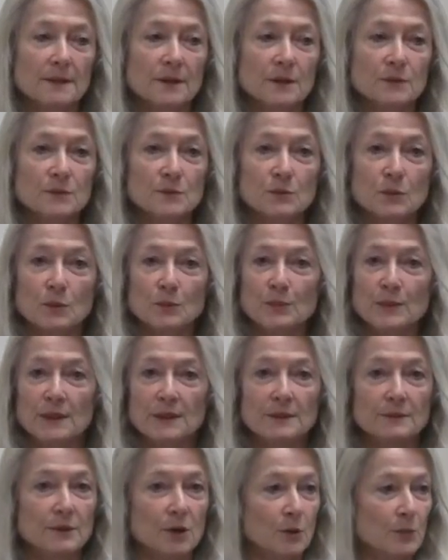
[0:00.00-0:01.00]
those will
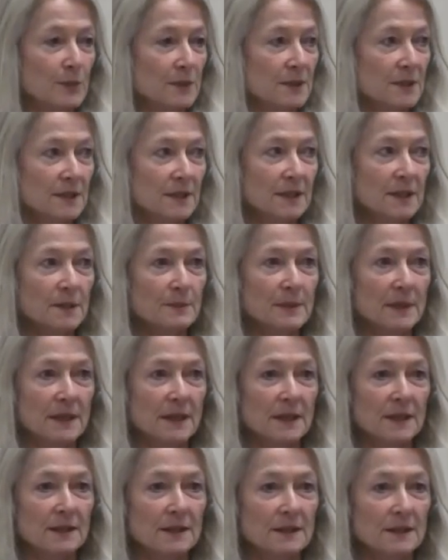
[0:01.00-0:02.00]
be open to
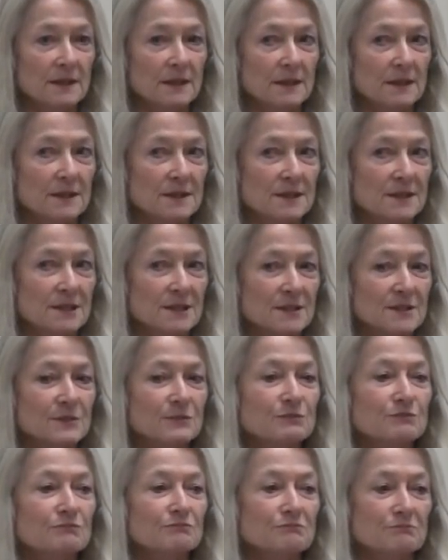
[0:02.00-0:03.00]
anybody.
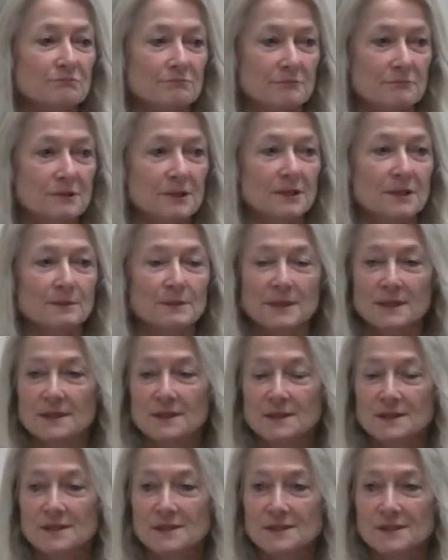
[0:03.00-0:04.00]
It's going to be
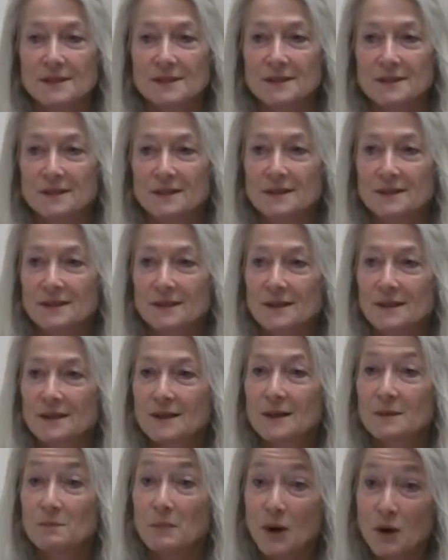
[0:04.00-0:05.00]
an exciting
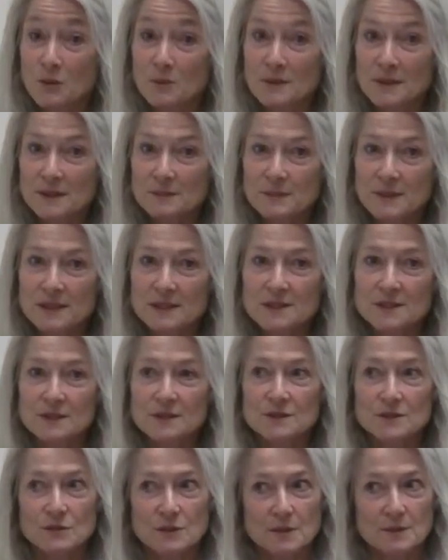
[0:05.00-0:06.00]
moment, but it's
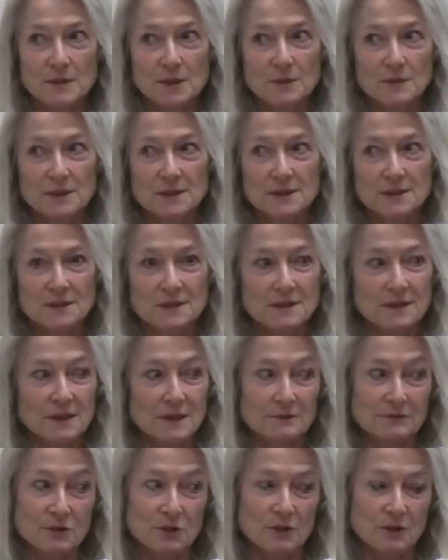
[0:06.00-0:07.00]
also a moment to
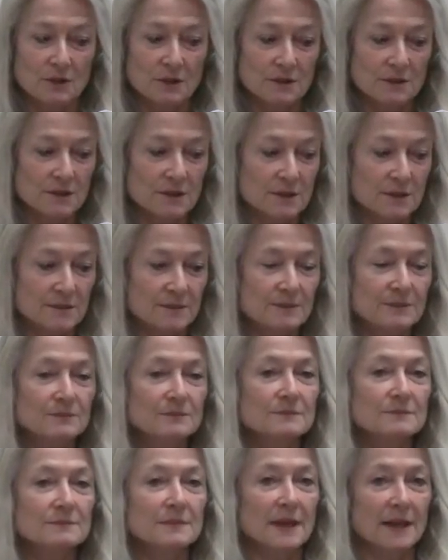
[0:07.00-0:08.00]
kind of call to
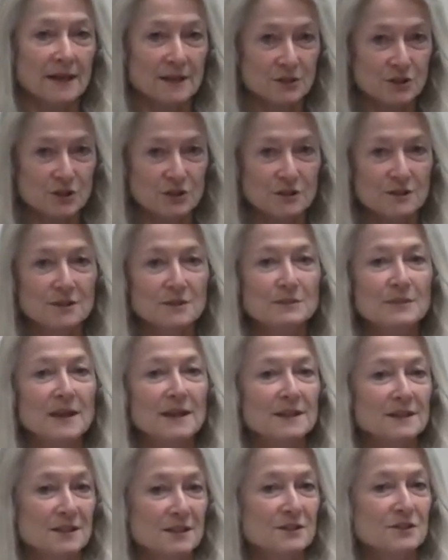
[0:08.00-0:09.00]
action and
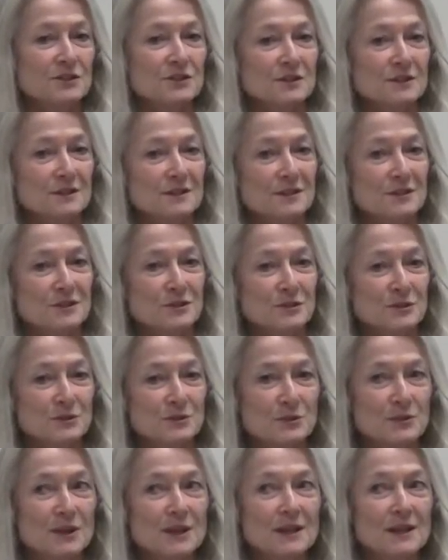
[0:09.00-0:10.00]
pay attention
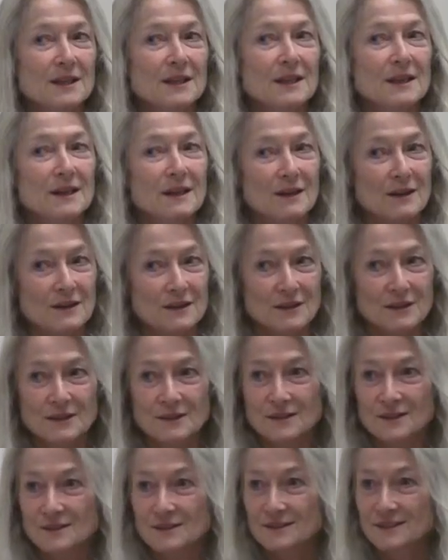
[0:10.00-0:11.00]
to
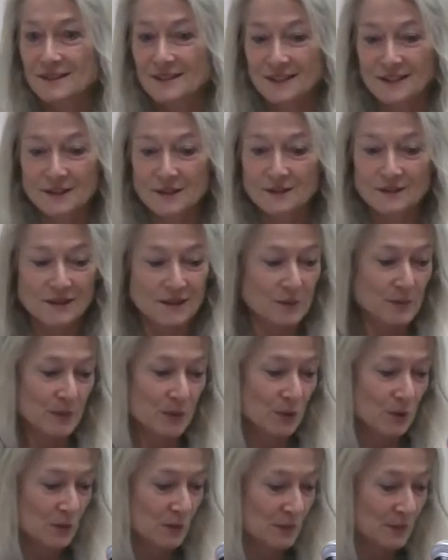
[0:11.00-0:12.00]
our in the
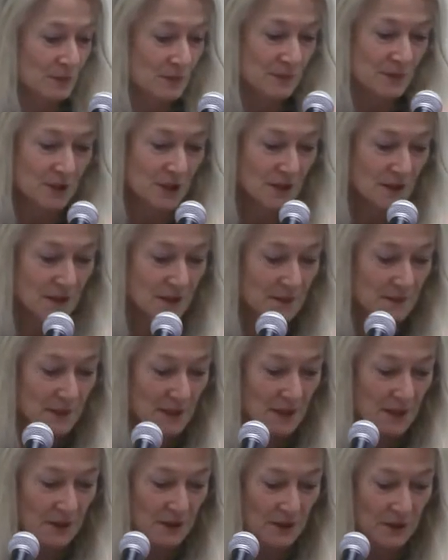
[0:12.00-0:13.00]
boom
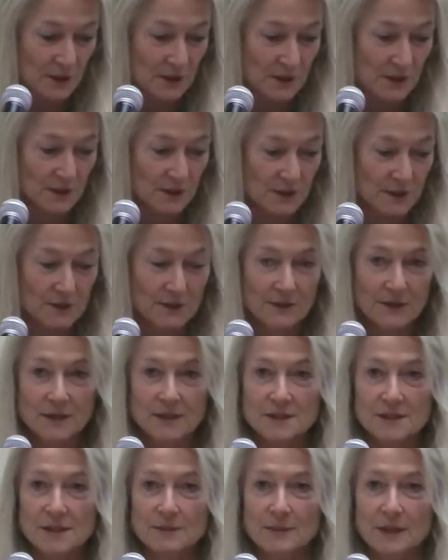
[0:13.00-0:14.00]
time here,
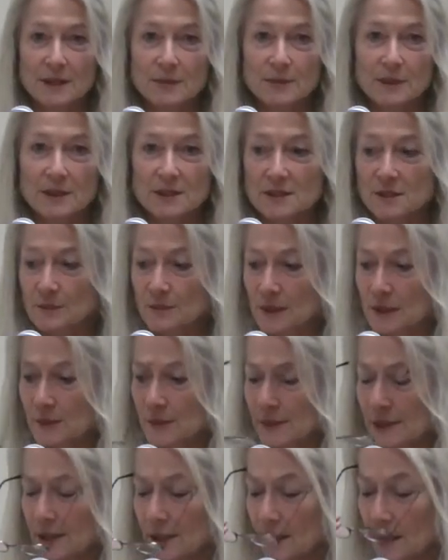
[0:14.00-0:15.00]
things that might possibly be